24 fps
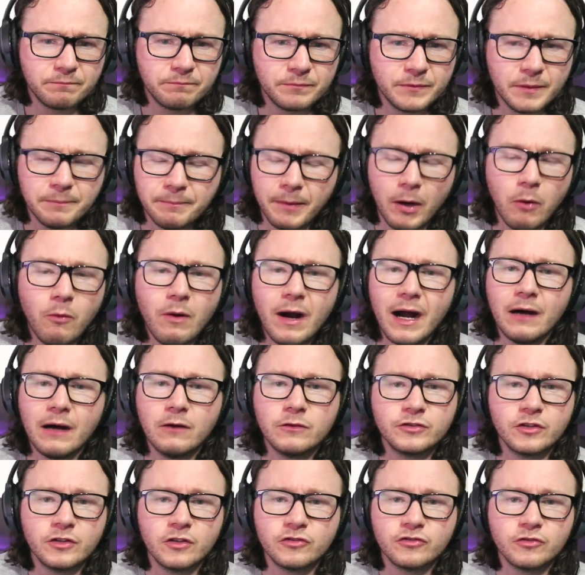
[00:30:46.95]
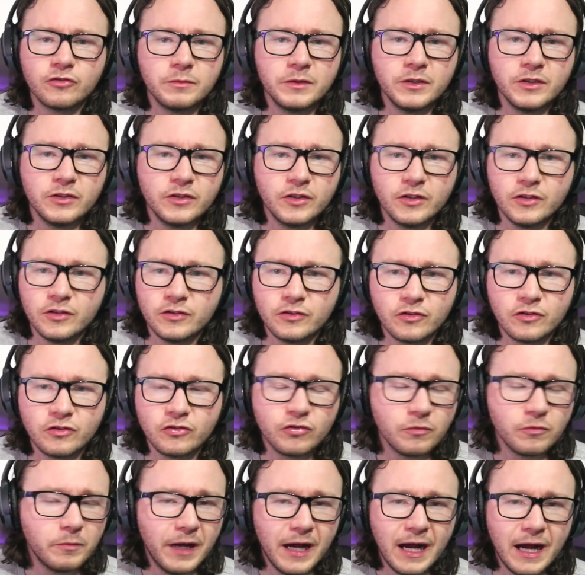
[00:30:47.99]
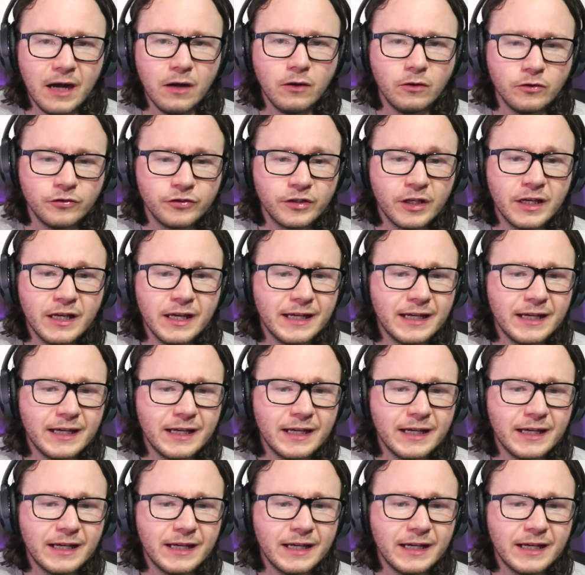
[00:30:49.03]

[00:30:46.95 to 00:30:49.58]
the boathouse or something, the summit house,